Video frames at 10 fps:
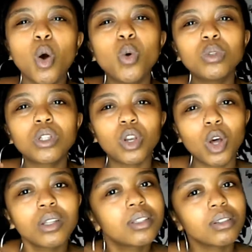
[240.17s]
hold a
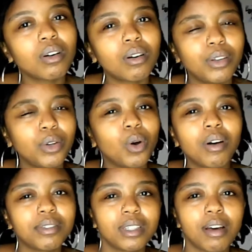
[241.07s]
lot you know,
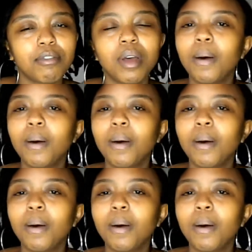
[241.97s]
of stuff,